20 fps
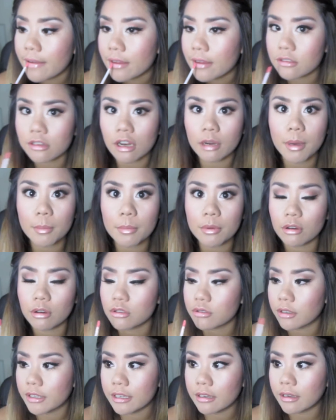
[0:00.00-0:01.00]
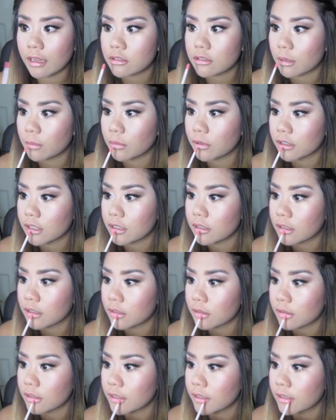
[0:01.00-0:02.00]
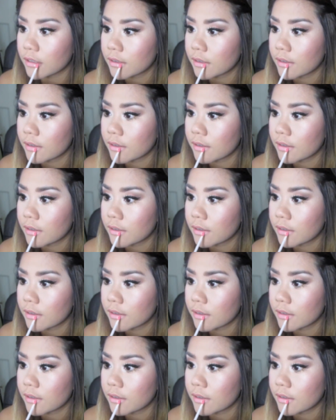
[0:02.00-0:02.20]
Sorry, my mirror's right here. That's why I'm looking this way.